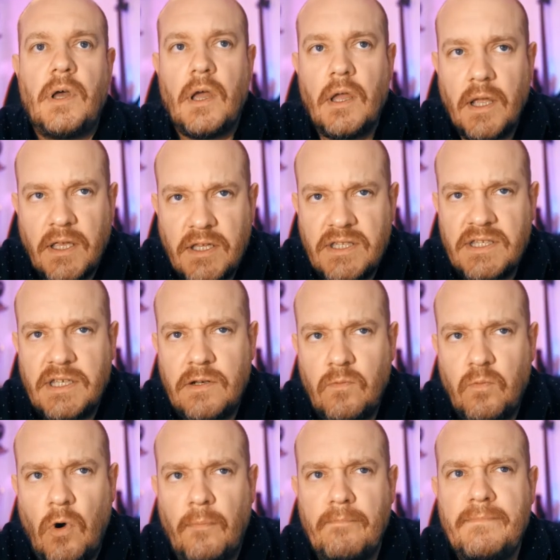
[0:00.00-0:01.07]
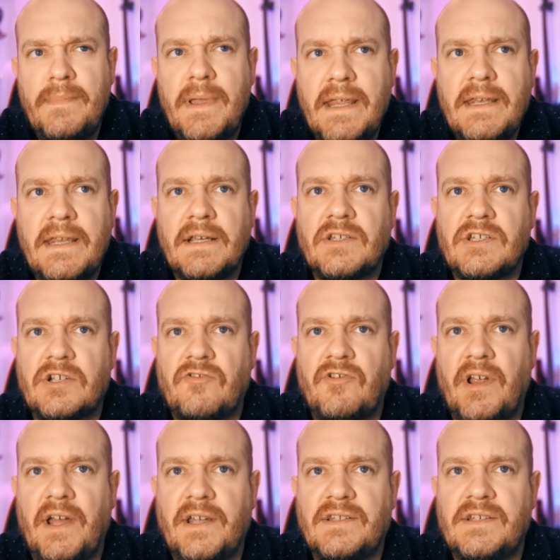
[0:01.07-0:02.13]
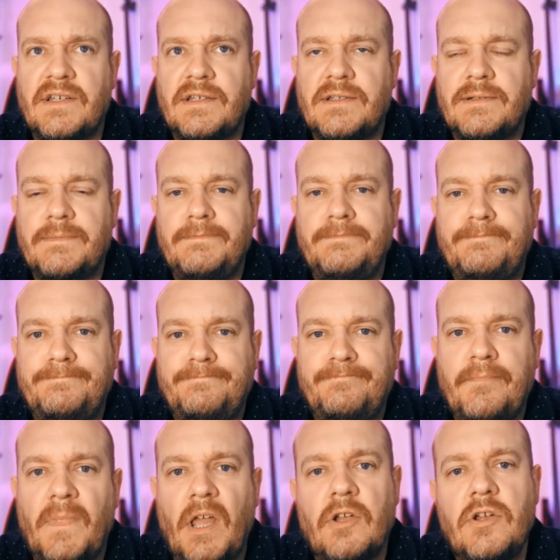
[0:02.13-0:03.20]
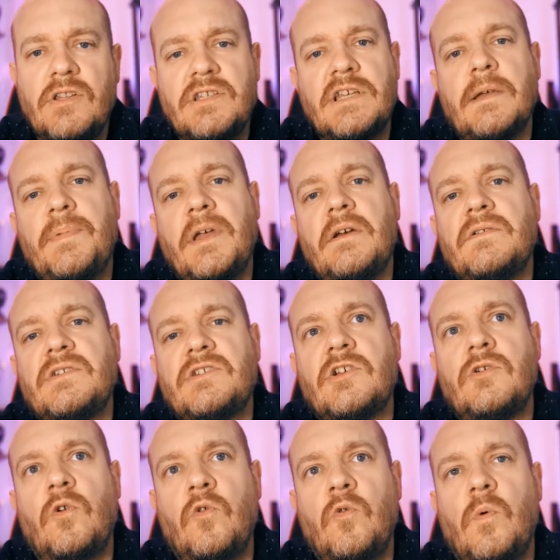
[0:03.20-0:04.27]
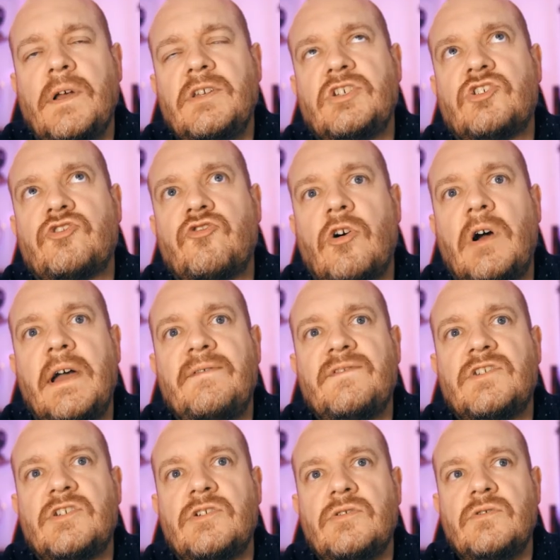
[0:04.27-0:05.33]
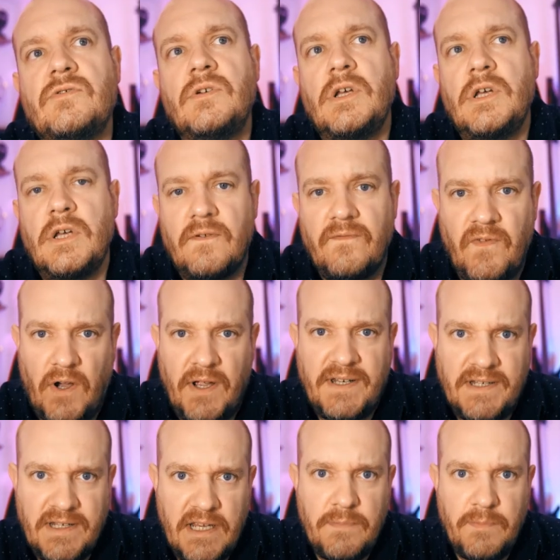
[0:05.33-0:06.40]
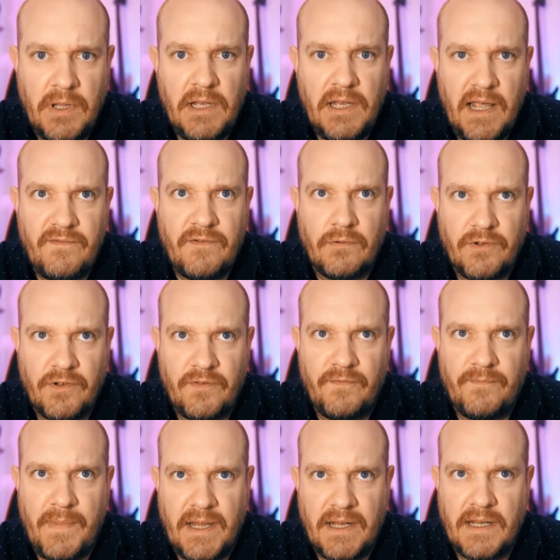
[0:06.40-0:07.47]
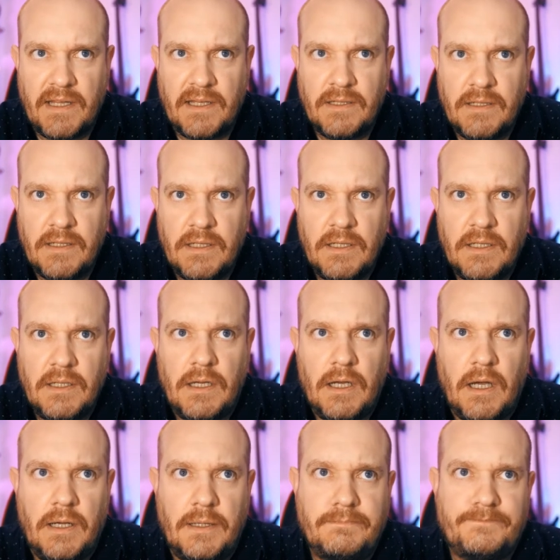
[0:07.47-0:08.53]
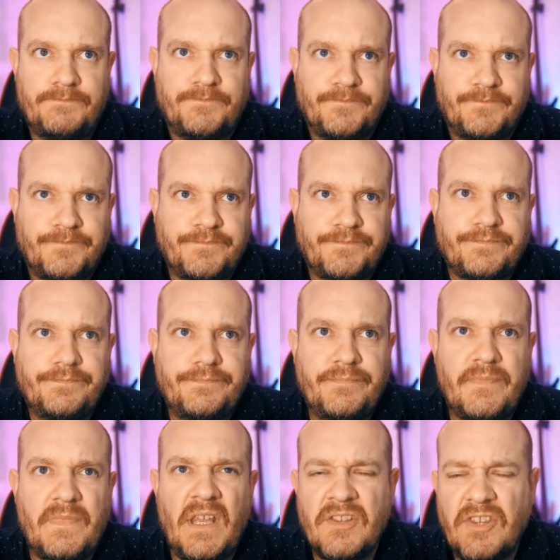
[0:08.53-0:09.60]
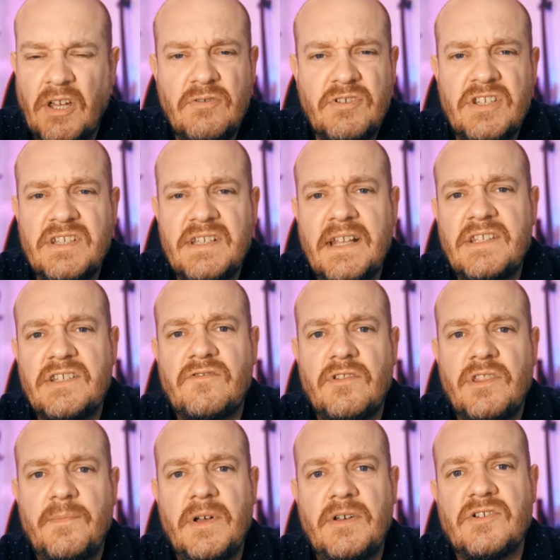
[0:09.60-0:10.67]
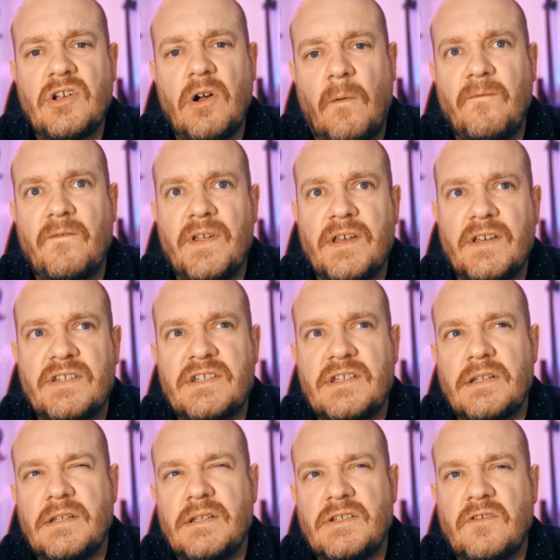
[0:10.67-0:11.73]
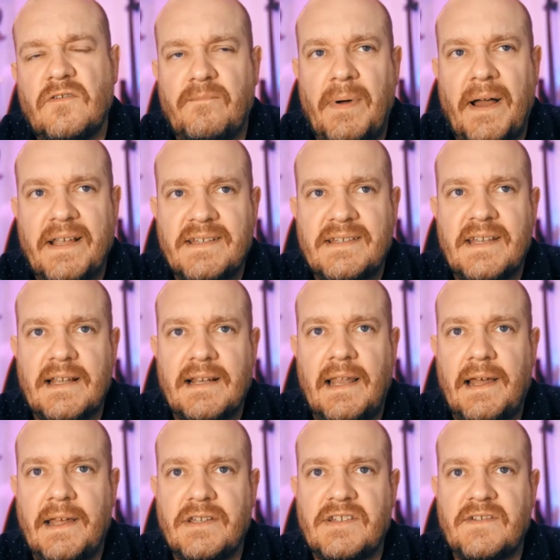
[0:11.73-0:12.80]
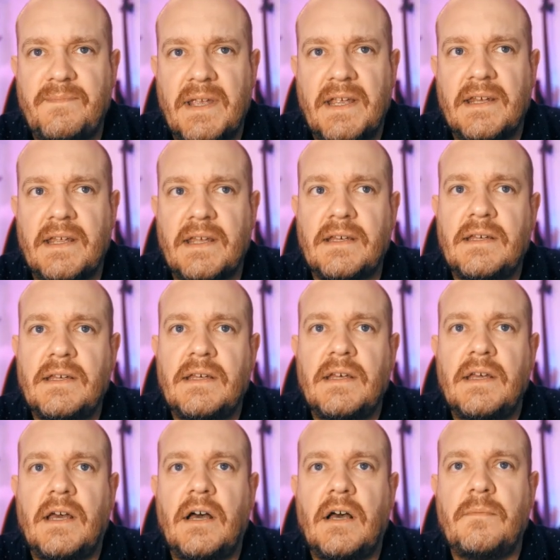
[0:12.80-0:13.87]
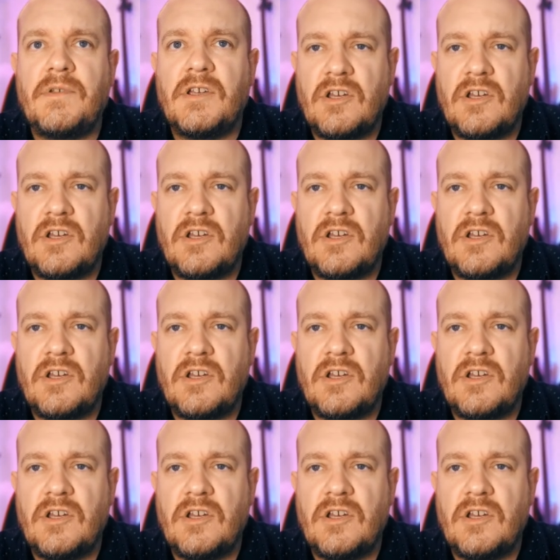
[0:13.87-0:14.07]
And consider what meanings are created. A good tip here is to always strive to find deeper levels of meaning. Don't just centre on the most obvious and sort of basic layers of meaning. You